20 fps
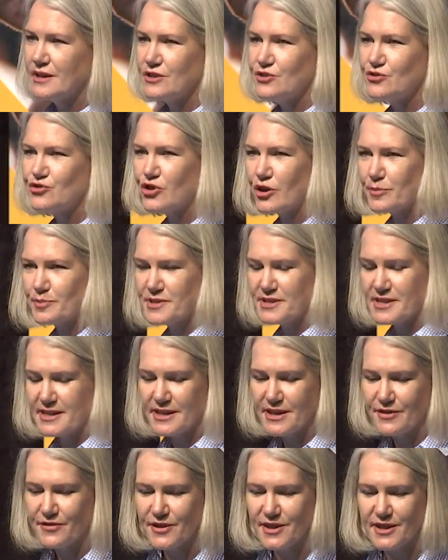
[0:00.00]
drop
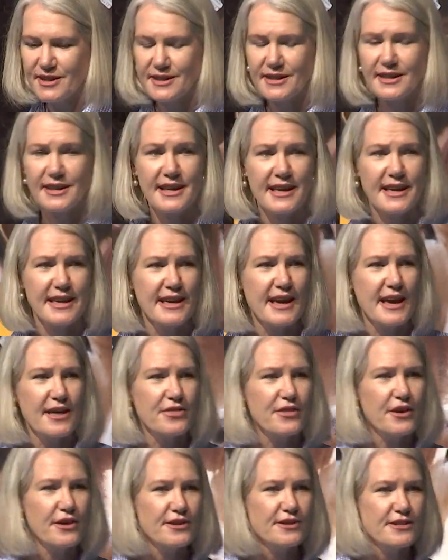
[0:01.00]
significantly,
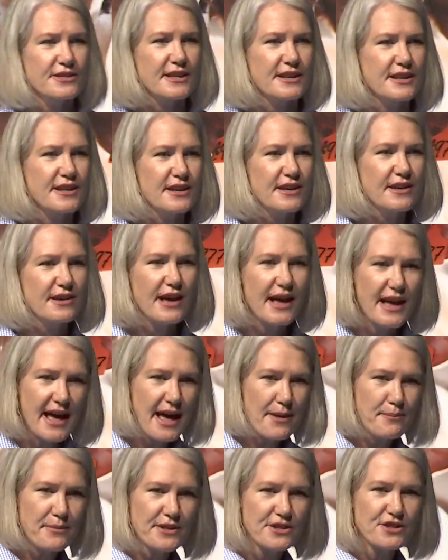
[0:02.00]
and those that are
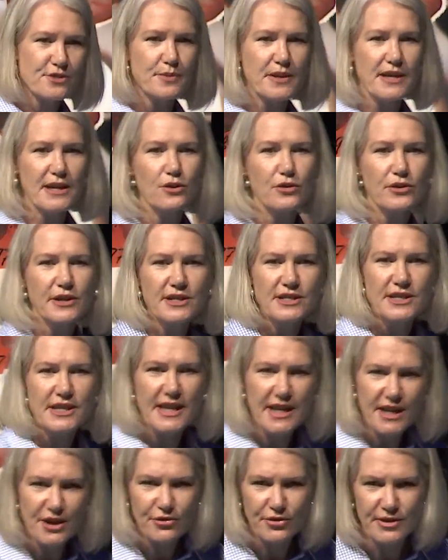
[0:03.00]
happy to be looking
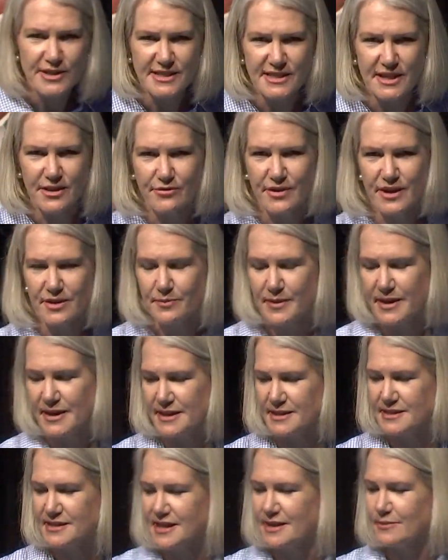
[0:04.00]
to increase their red meat
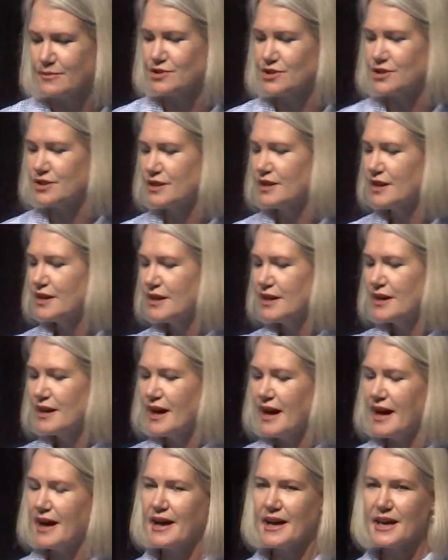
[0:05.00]
consumption
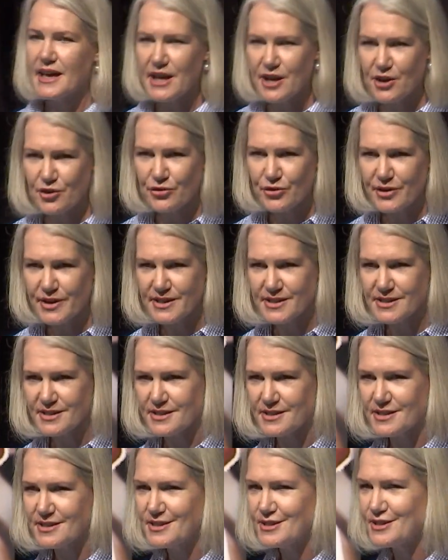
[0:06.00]

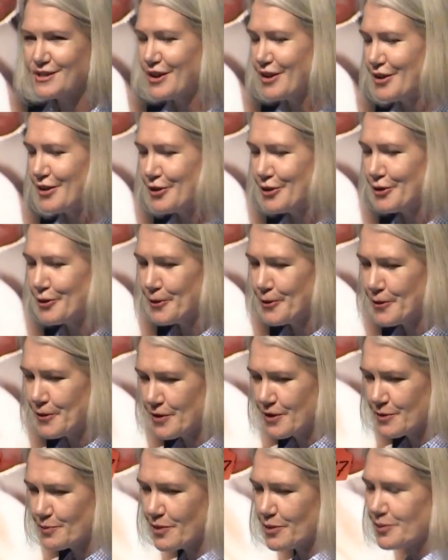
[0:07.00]
increases. So
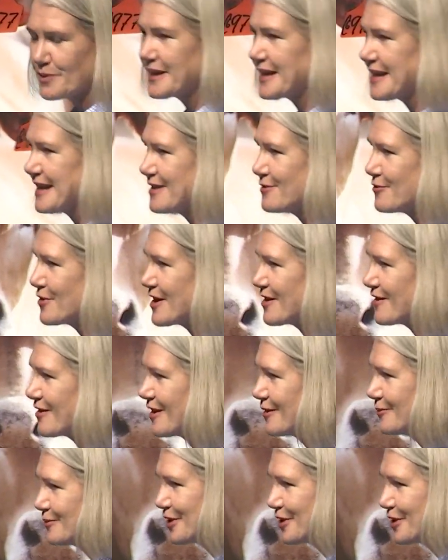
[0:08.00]
you're probably getting where I'm